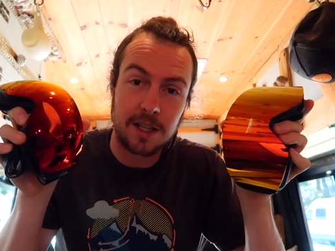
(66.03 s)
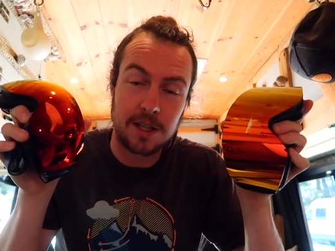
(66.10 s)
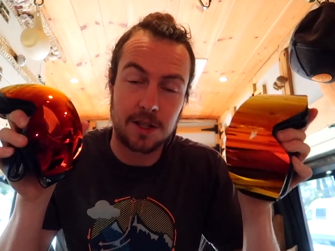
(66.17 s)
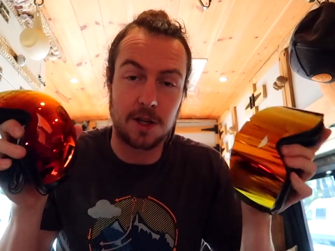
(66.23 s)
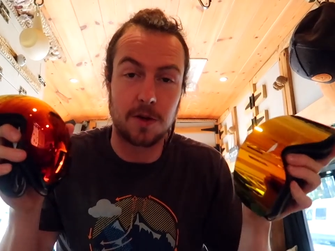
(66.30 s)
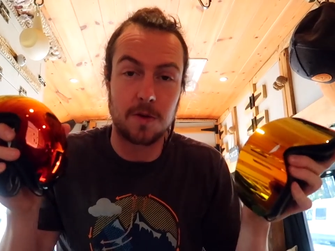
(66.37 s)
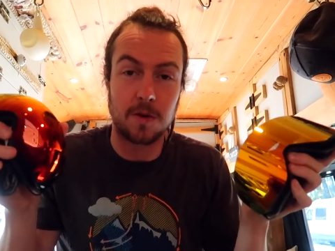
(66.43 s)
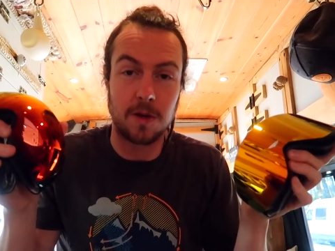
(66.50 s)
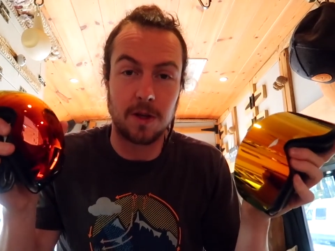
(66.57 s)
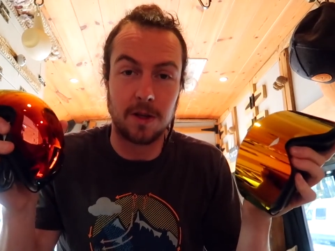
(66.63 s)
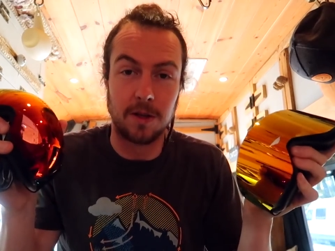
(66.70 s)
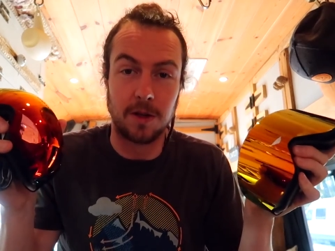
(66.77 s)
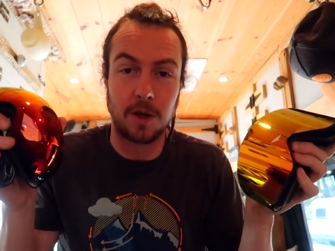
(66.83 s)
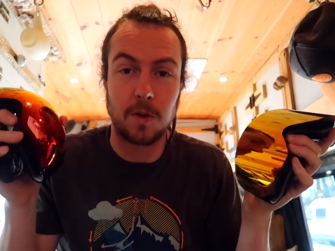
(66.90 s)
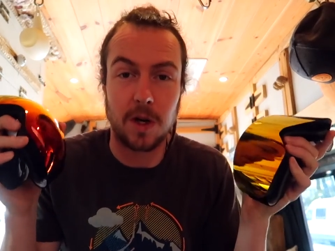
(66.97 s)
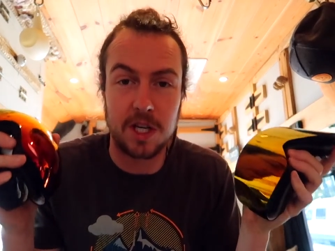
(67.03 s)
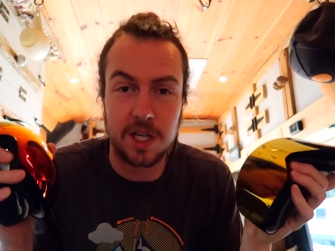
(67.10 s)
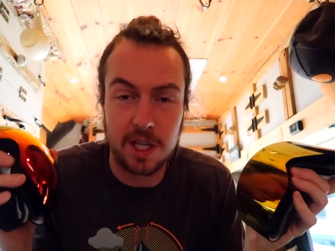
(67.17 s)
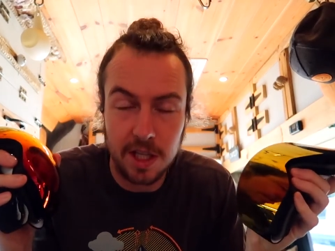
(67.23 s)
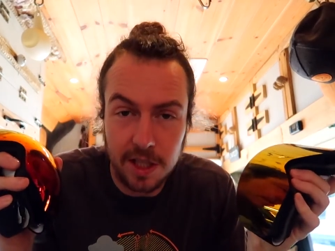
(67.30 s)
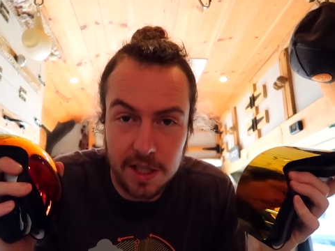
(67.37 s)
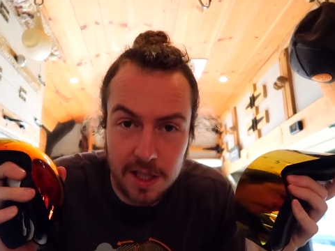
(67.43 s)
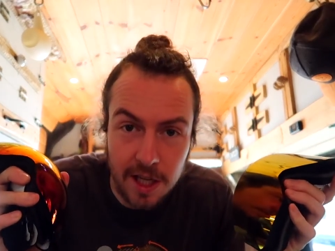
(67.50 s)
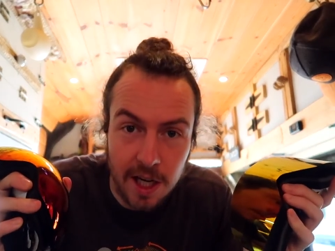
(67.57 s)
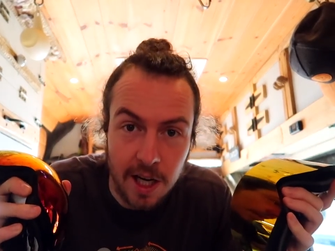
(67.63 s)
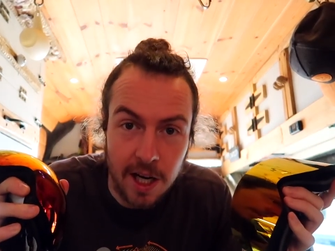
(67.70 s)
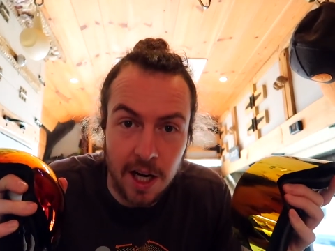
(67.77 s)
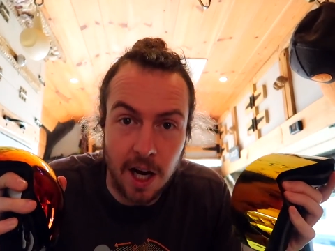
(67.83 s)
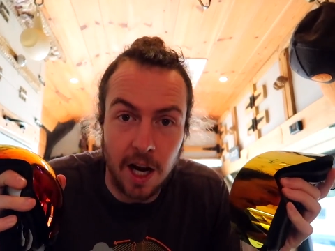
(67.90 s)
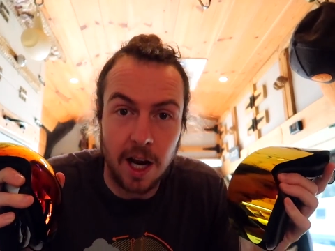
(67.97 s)
So the question is,
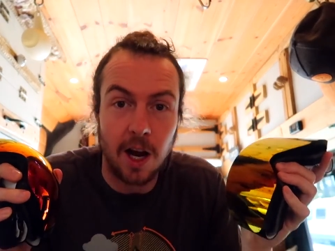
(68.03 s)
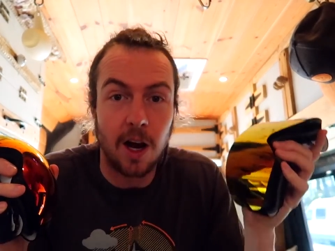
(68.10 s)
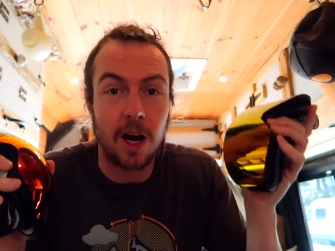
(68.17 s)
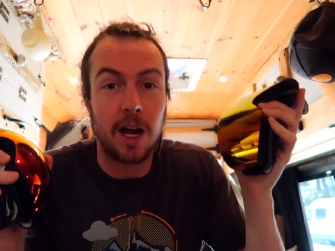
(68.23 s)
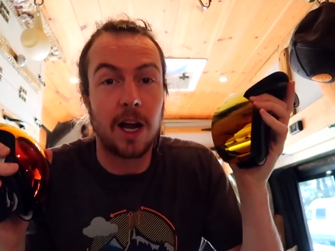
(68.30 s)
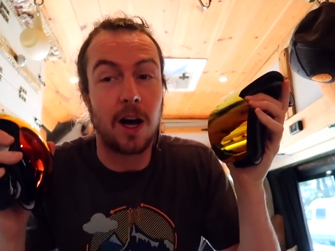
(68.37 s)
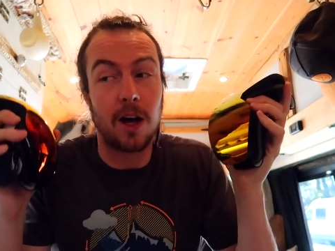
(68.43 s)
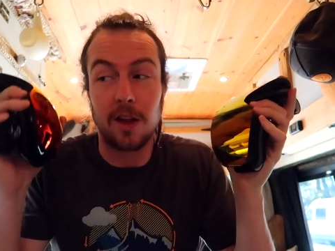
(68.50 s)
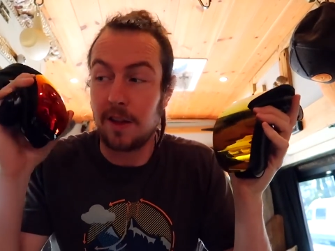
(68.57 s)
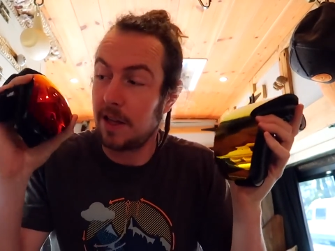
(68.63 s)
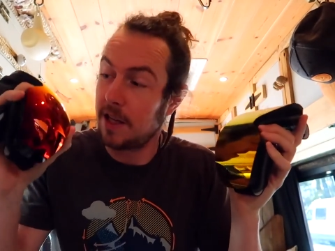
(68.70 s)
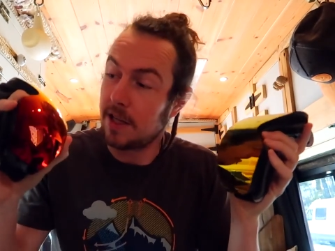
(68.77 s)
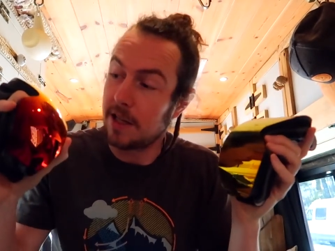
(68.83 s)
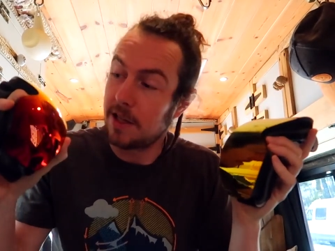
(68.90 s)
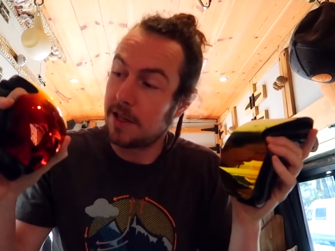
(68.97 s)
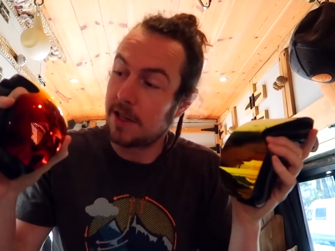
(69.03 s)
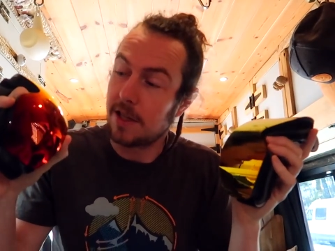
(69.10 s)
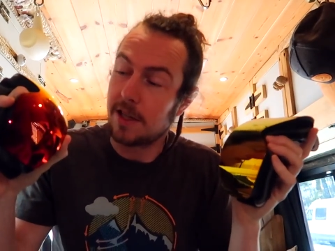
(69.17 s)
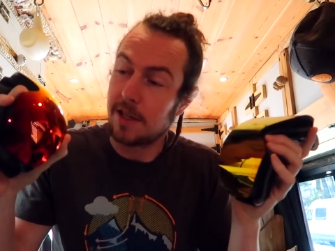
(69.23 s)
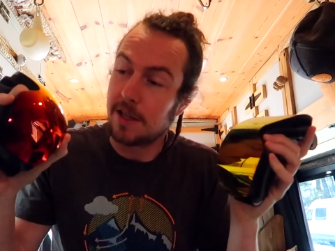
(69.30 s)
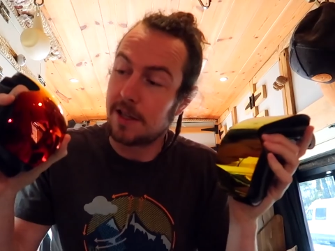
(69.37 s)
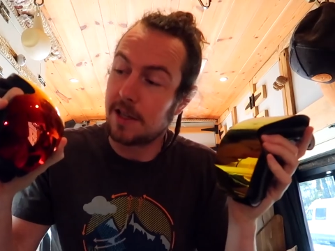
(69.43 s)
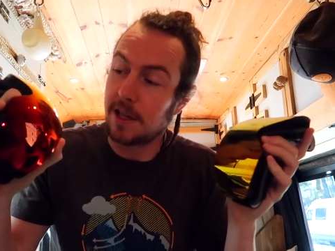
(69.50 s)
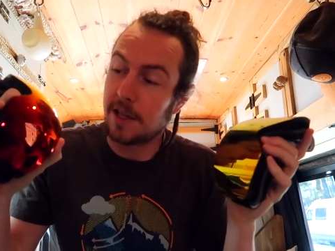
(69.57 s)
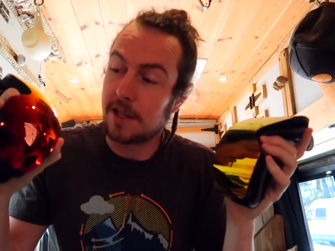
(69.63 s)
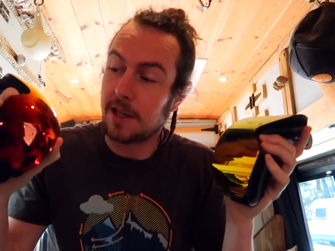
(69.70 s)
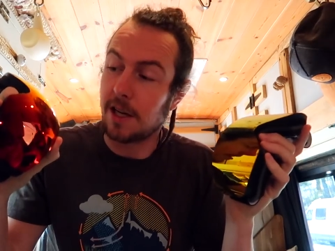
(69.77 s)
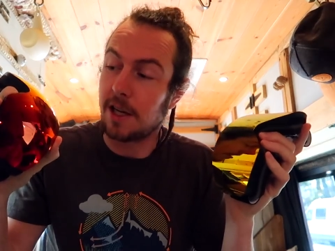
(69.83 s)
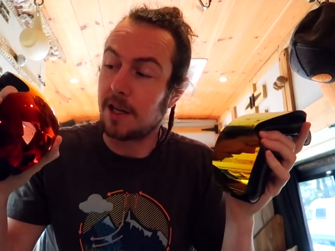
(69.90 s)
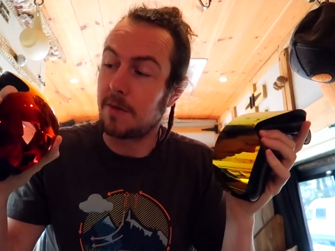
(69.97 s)
are these six
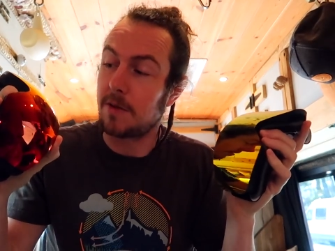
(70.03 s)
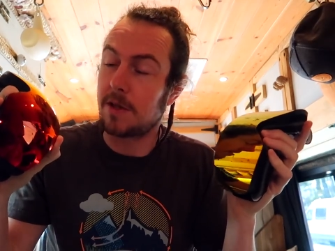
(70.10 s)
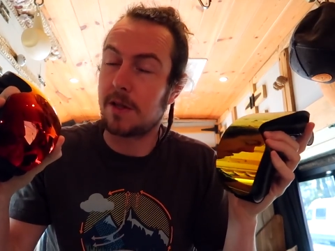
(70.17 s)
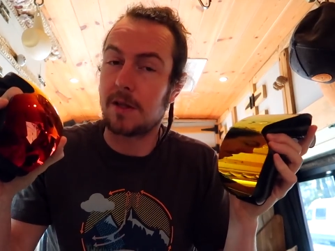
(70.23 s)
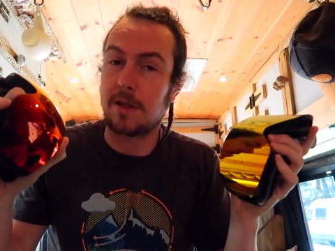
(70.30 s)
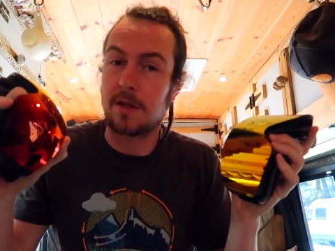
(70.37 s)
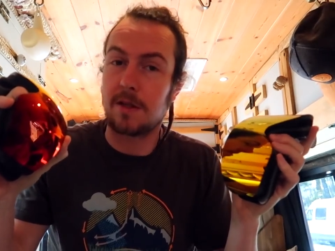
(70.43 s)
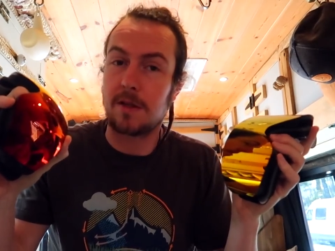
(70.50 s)
times